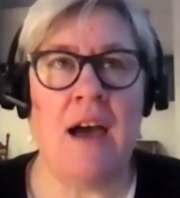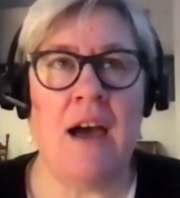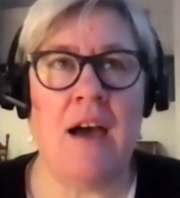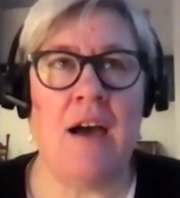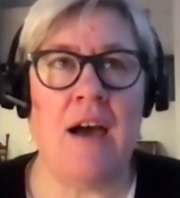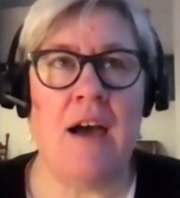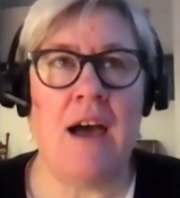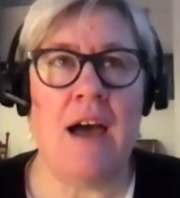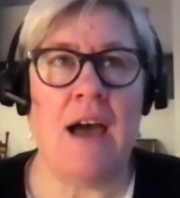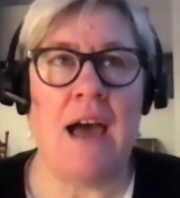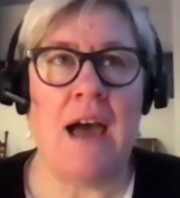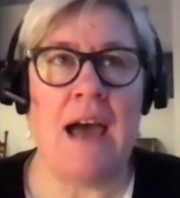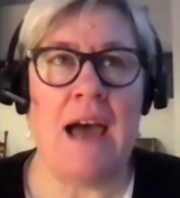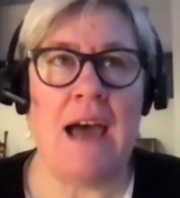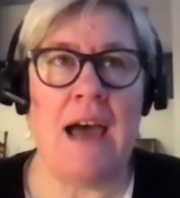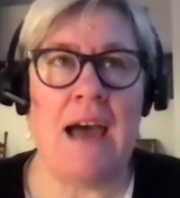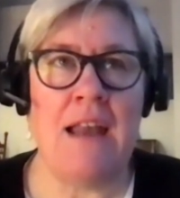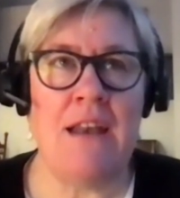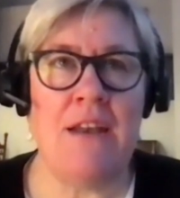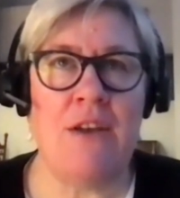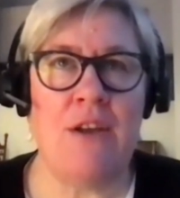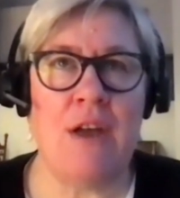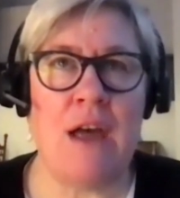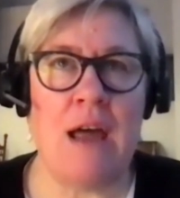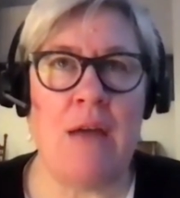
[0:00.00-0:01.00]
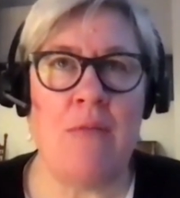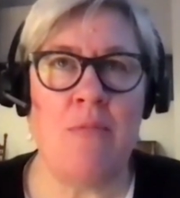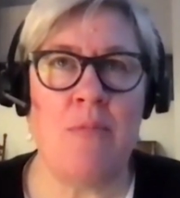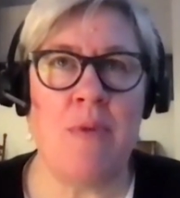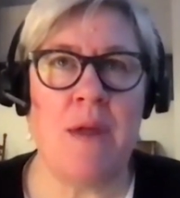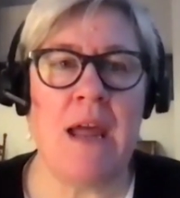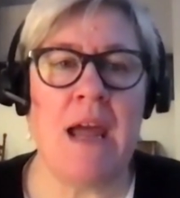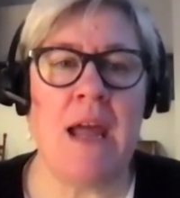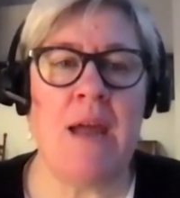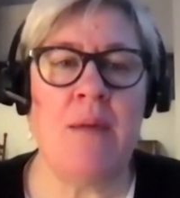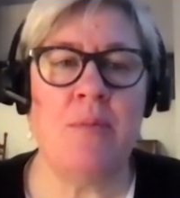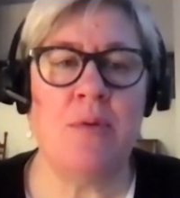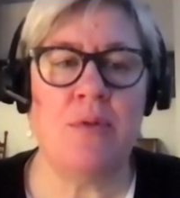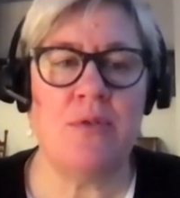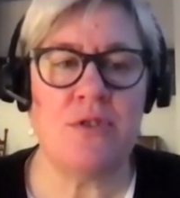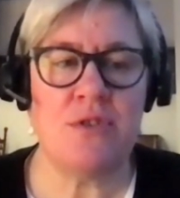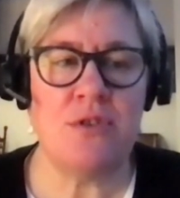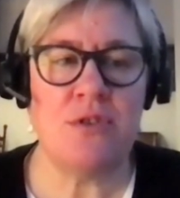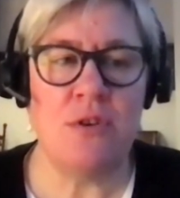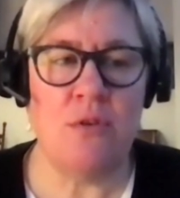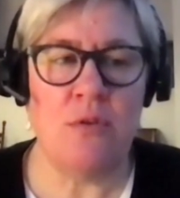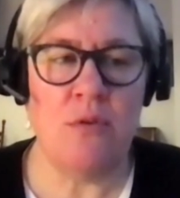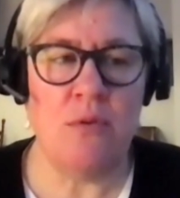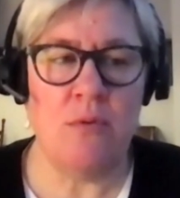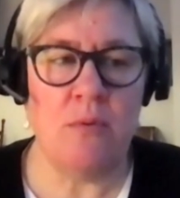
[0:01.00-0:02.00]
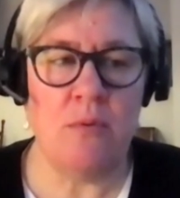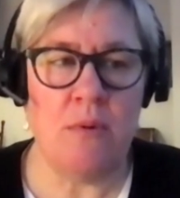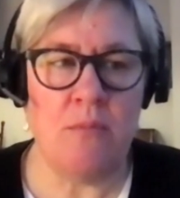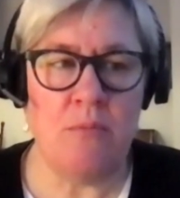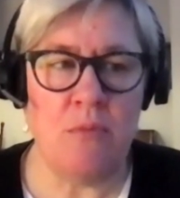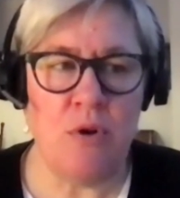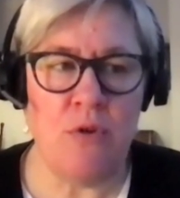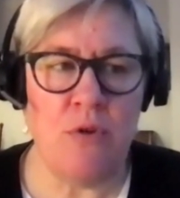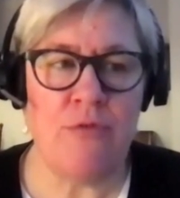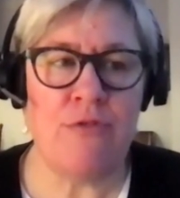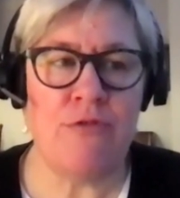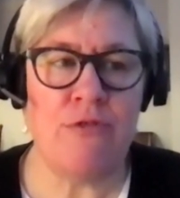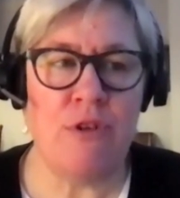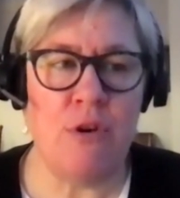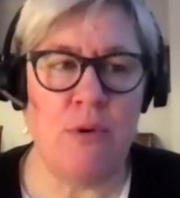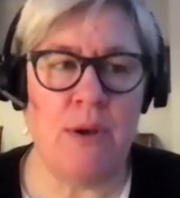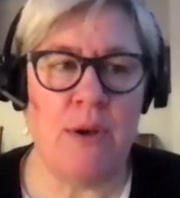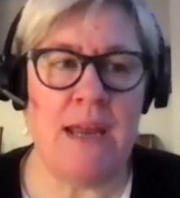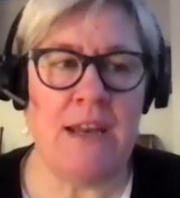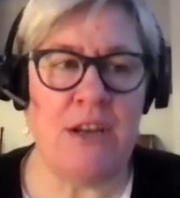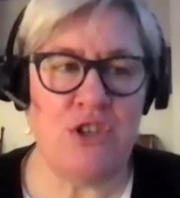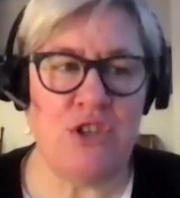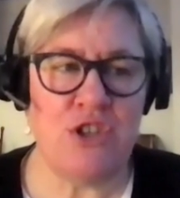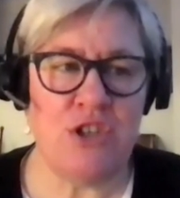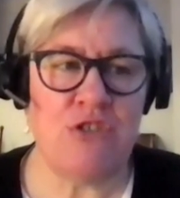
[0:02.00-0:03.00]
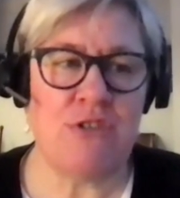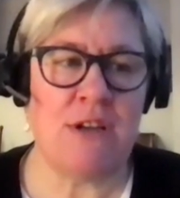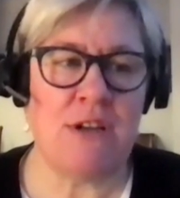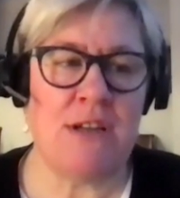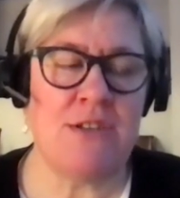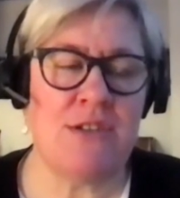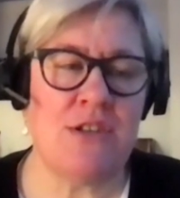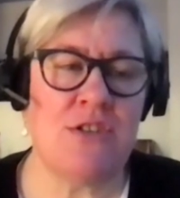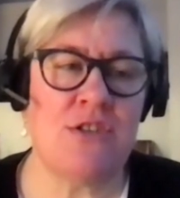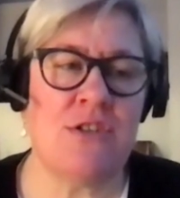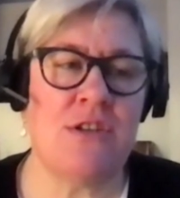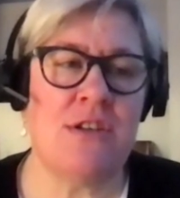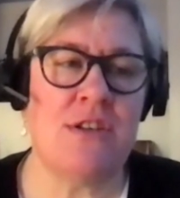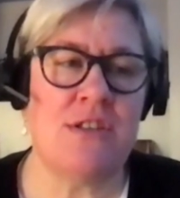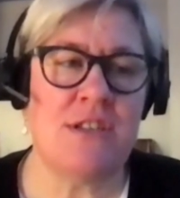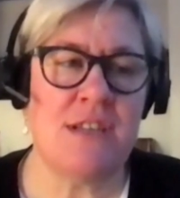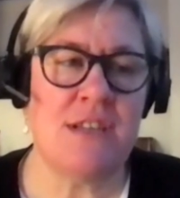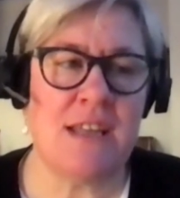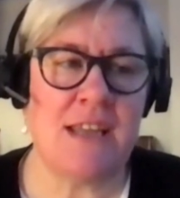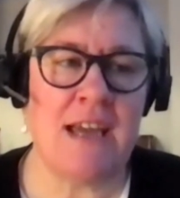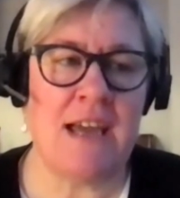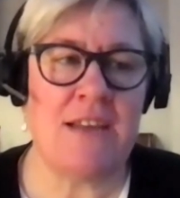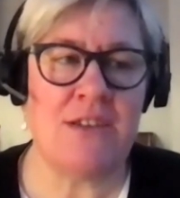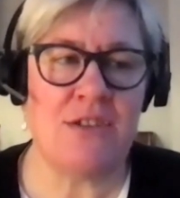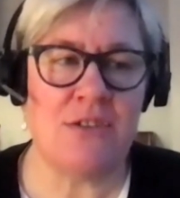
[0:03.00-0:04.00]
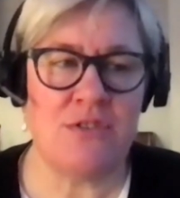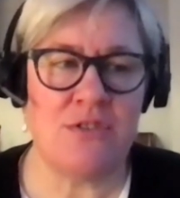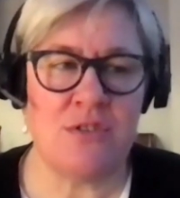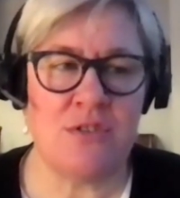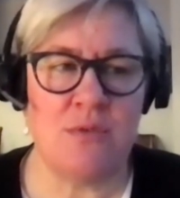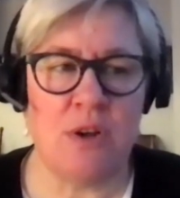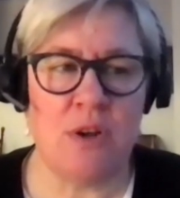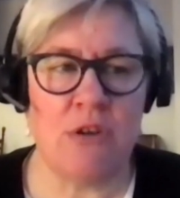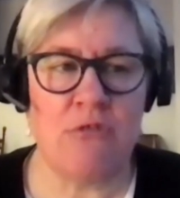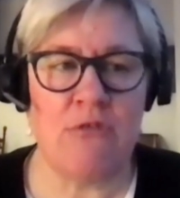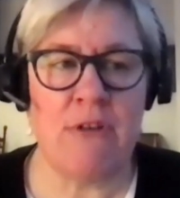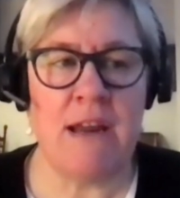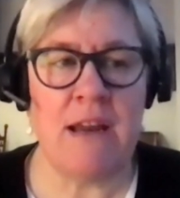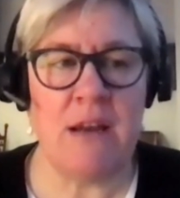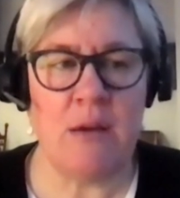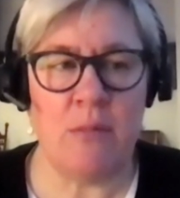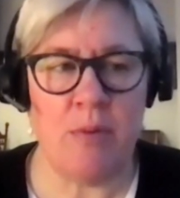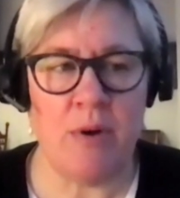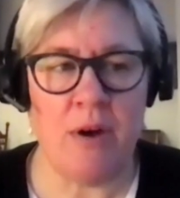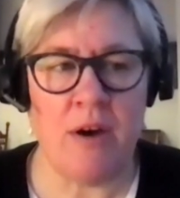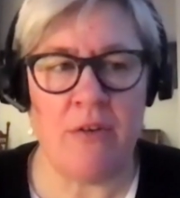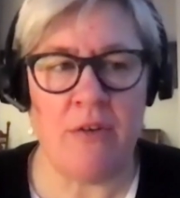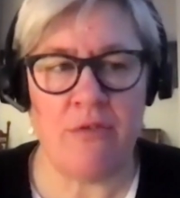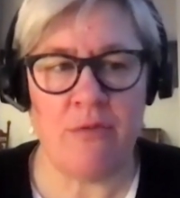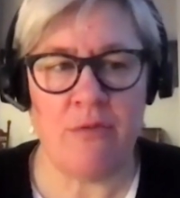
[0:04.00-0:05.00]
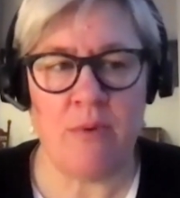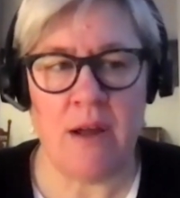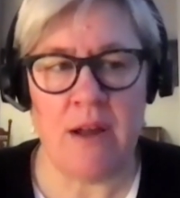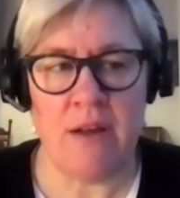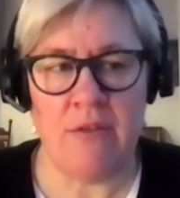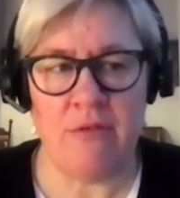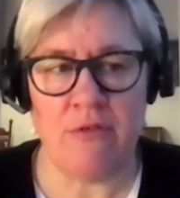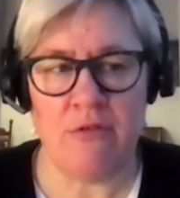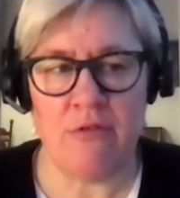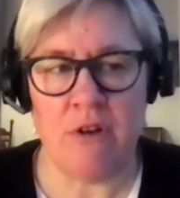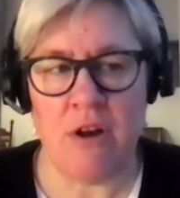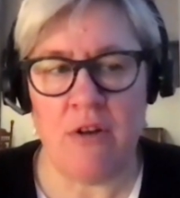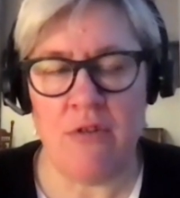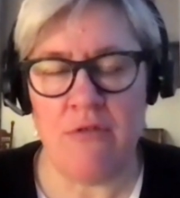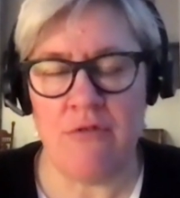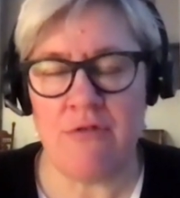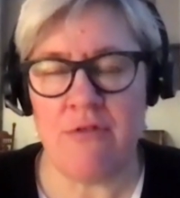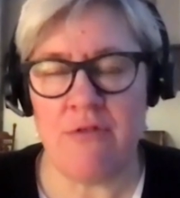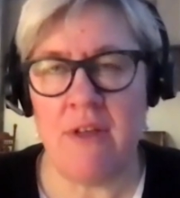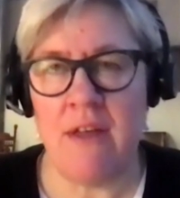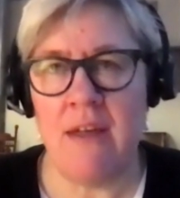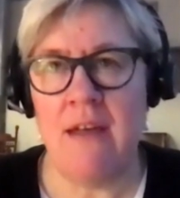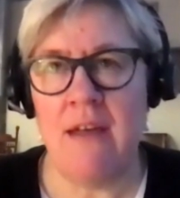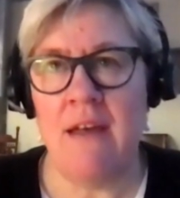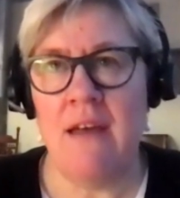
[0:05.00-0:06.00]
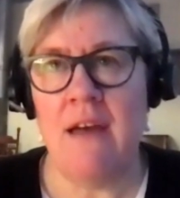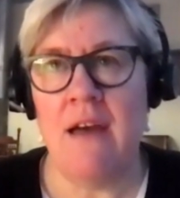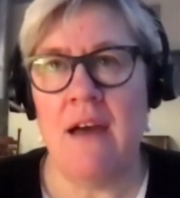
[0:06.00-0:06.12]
and be able to move through an energy transition and to get onto a greener pathway of growth.